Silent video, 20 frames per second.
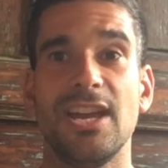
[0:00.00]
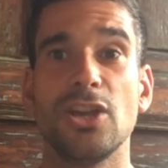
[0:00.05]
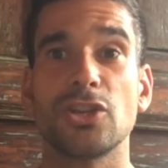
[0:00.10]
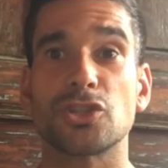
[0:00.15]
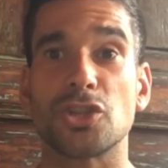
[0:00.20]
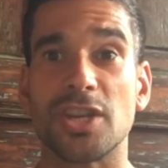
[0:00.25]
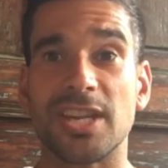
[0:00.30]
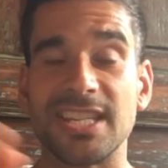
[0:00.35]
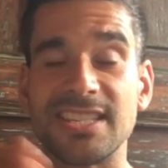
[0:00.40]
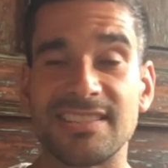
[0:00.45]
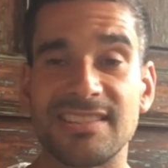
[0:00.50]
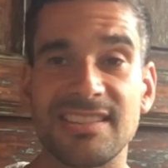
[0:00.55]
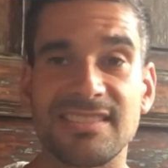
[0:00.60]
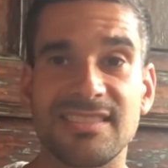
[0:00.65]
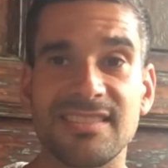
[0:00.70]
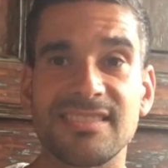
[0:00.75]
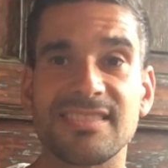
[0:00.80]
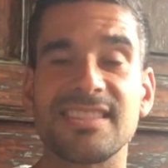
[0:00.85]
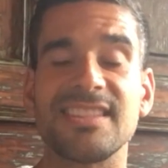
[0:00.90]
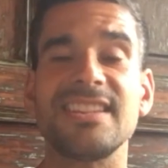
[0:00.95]
So
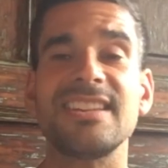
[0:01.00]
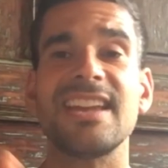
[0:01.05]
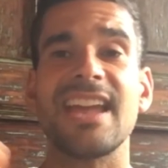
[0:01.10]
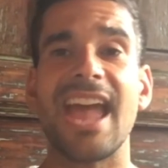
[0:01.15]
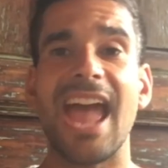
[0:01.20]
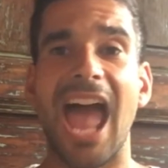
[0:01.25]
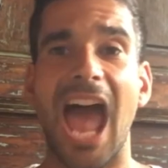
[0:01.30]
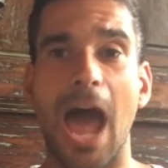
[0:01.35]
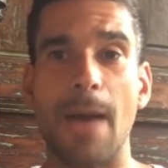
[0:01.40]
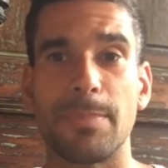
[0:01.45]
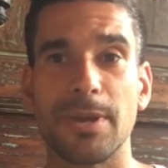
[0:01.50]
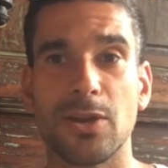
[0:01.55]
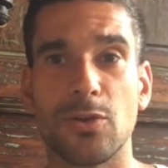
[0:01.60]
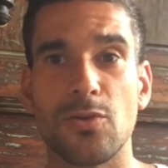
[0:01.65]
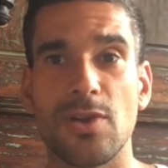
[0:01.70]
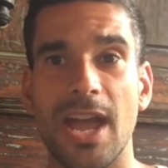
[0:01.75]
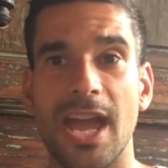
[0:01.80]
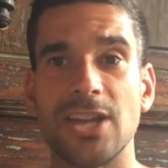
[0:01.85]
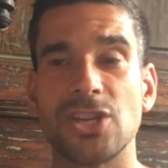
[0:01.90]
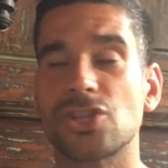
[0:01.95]
consistency, habit
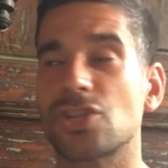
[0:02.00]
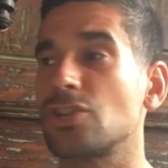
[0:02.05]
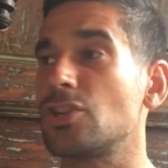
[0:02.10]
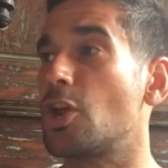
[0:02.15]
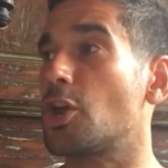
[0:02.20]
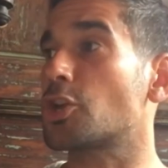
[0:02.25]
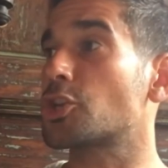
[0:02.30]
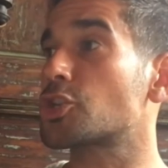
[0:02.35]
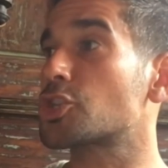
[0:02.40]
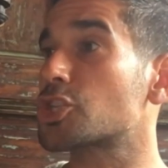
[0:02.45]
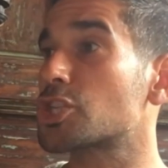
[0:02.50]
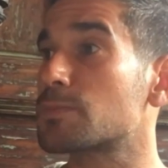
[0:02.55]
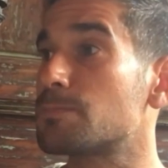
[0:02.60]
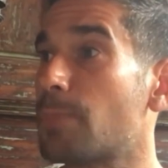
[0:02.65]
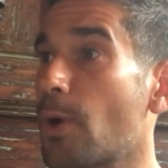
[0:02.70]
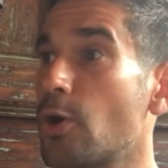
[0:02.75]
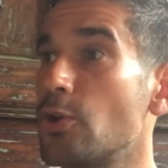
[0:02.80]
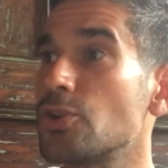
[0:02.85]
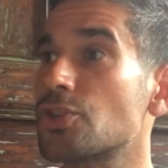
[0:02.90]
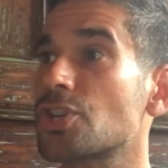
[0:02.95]
creation,
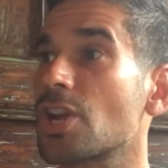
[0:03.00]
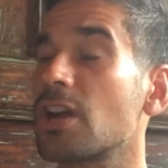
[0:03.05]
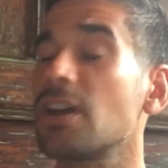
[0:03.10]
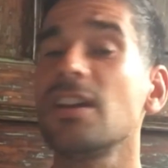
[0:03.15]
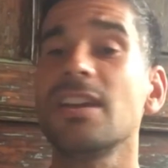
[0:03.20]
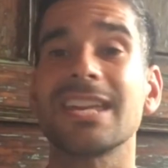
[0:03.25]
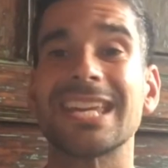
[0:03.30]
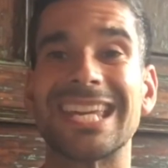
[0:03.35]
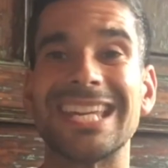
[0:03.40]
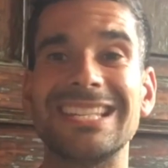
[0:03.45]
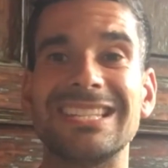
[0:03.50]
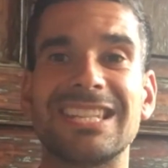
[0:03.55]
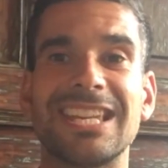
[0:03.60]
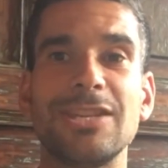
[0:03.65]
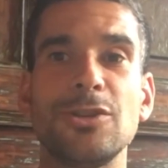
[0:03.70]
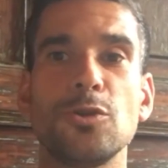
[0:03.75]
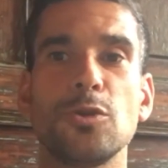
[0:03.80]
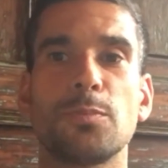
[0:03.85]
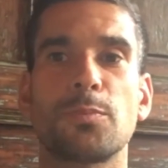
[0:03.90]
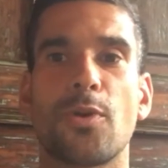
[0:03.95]
exposure,
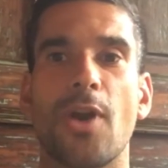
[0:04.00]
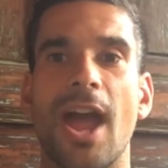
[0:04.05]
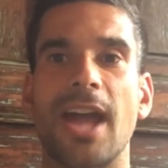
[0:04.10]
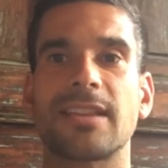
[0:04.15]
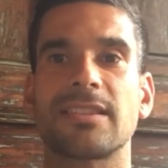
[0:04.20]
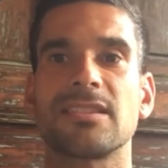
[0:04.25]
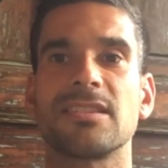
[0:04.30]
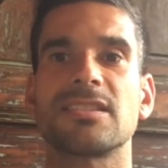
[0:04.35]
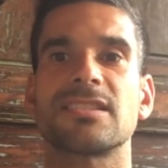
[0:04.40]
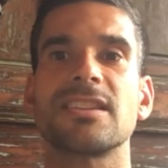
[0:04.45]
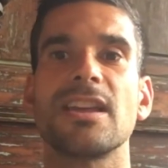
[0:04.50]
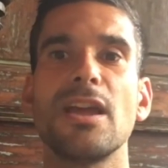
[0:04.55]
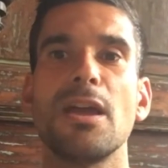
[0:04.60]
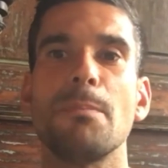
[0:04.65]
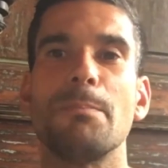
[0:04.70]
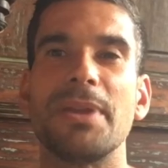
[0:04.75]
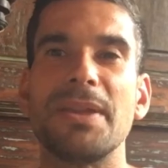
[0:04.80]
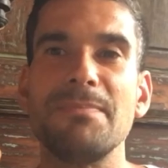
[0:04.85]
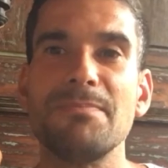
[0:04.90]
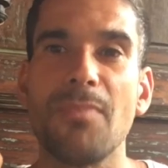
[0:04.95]
continual practice.
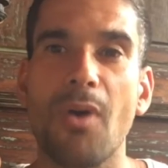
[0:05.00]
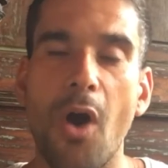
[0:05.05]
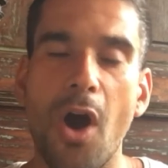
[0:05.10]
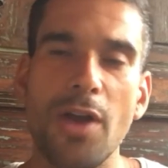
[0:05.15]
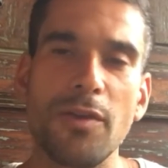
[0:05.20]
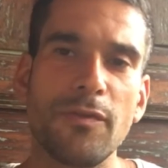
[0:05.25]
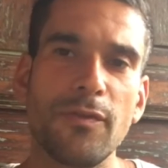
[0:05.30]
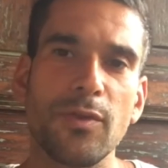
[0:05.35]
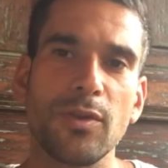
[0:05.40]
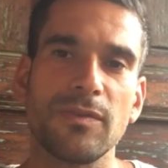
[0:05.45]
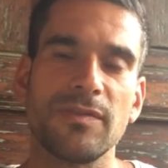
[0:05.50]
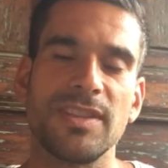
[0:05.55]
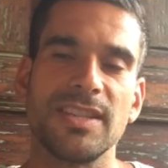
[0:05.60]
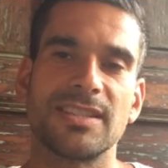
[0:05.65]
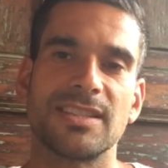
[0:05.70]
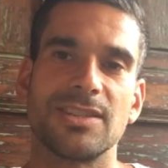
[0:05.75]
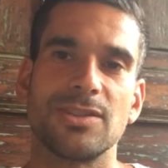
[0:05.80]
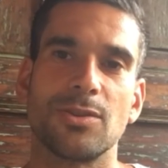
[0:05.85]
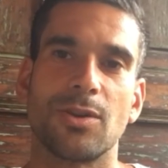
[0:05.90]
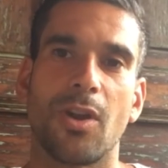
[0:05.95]
Be mindful of
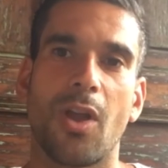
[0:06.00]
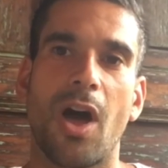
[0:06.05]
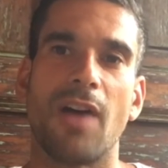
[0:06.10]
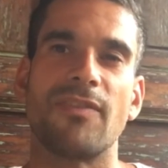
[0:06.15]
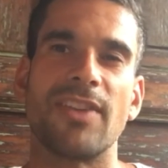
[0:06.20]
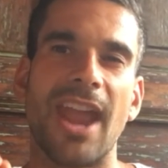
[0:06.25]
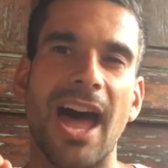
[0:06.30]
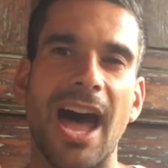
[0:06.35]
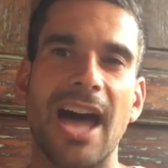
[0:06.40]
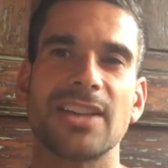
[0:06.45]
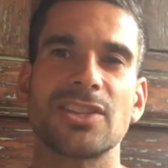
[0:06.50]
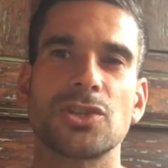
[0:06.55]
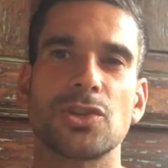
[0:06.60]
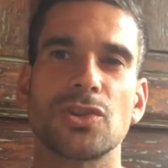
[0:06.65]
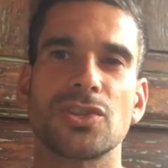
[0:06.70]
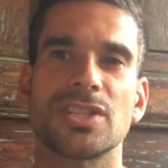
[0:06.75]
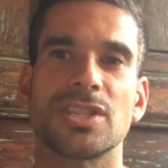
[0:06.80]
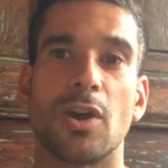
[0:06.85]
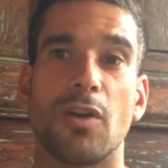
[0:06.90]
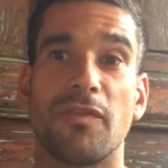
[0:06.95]
this in your life and ask
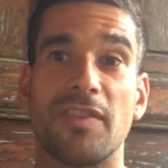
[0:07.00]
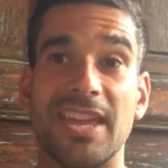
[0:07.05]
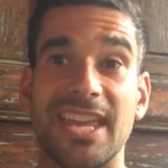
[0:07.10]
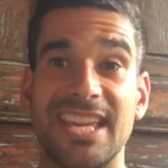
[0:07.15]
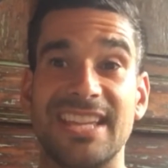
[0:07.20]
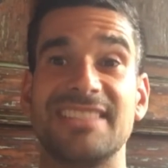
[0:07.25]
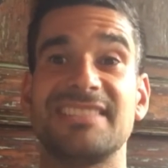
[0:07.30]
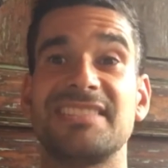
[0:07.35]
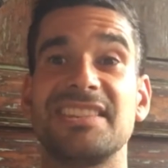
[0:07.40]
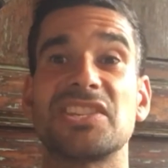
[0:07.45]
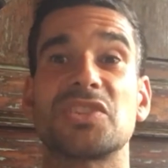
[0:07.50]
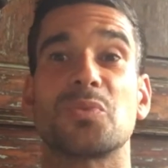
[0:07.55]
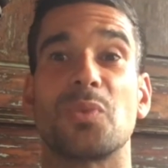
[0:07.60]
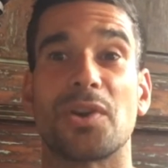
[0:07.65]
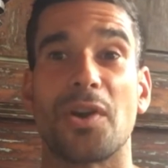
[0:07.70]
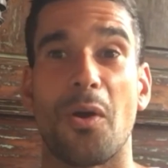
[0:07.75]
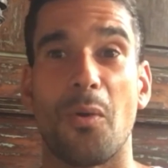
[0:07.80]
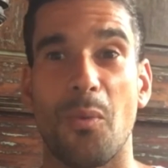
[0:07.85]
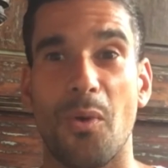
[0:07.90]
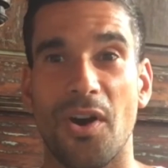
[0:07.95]
yourself, is this what
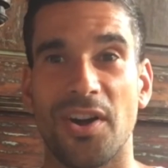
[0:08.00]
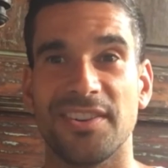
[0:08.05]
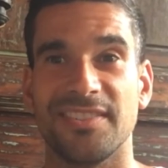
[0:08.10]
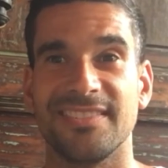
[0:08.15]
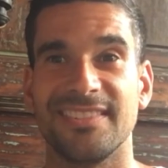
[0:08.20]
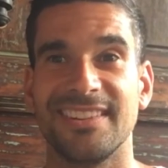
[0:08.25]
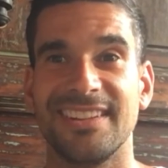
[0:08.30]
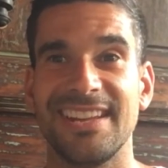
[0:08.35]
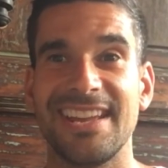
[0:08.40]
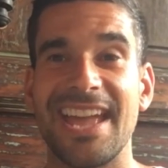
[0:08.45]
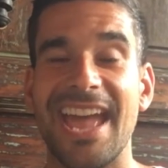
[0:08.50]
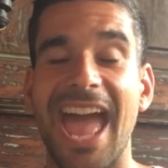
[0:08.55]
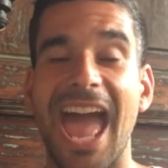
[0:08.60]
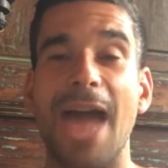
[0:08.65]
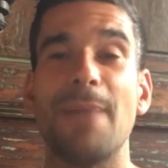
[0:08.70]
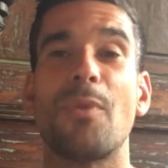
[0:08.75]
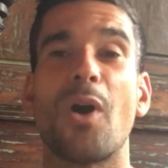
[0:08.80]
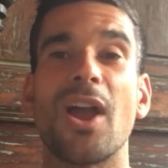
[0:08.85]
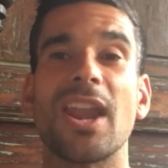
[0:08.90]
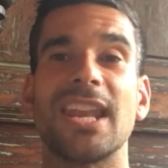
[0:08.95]
I want?
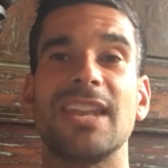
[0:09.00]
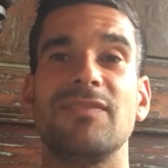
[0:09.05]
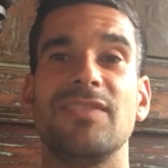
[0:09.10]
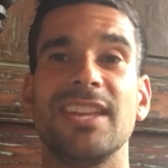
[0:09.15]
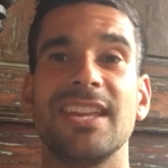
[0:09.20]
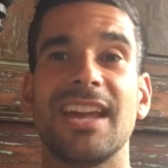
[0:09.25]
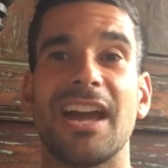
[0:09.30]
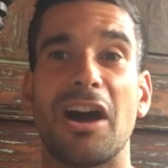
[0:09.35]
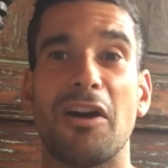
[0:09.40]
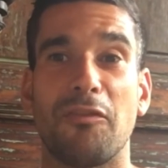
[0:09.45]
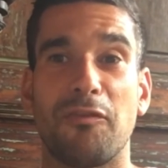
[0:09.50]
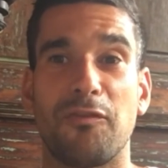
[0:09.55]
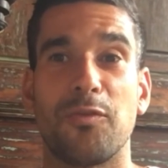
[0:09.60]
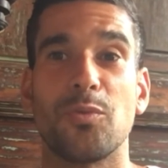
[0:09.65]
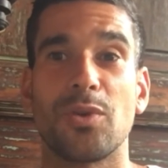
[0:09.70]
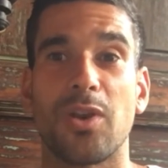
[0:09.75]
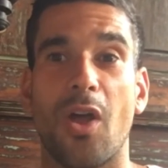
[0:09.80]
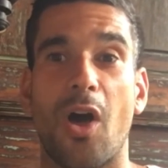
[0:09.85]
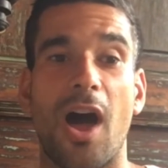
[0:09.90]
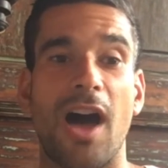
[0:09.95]
Am I living a
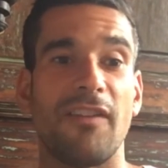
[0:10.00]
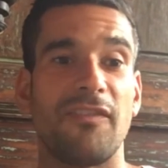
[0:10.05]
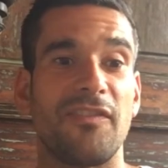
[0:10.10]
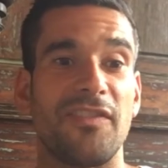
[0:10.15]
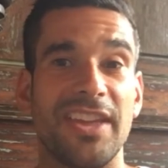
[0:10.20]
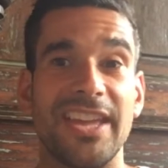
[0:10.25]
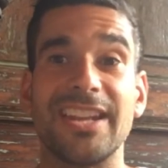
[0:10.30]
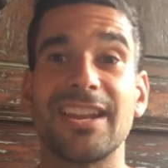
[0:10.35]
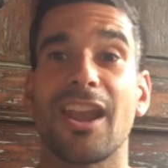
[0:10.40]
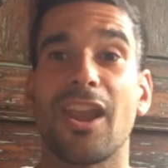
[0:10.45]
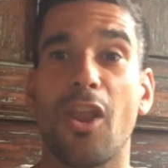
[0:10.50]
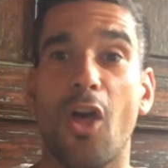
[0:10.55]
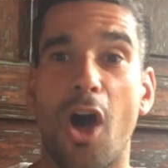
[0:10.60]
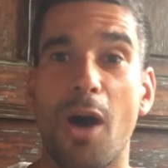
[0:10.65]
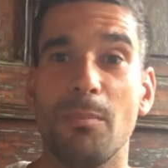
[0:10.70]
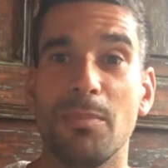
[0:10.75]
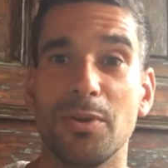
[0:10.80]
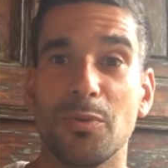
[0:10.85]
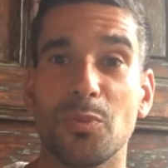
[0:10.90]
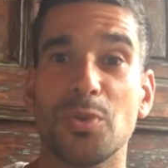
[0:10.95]
full life in
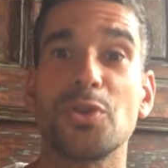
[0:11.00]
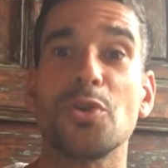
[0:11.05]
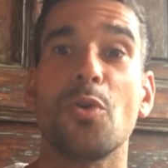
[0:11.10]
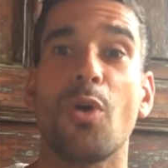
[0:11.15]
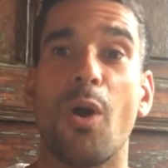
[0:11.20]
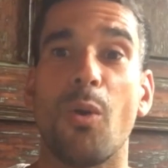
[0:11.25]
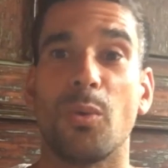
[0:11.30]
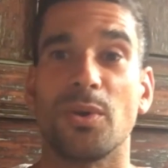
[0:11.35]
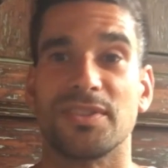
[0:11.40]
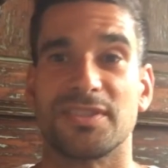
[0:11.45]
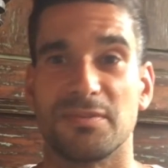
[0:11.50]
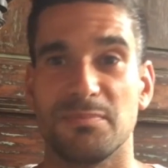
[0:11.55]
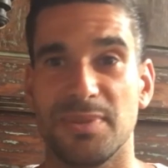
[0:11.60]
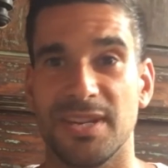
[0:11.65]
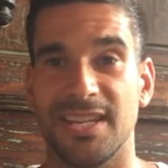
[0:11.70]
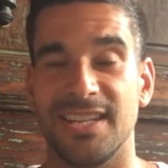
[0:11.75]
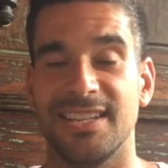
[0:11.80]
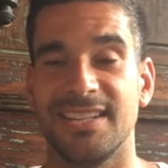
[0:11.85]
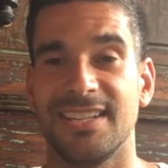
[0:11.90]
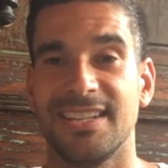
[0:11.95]
alignment with who I want to
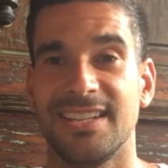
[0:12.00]
be?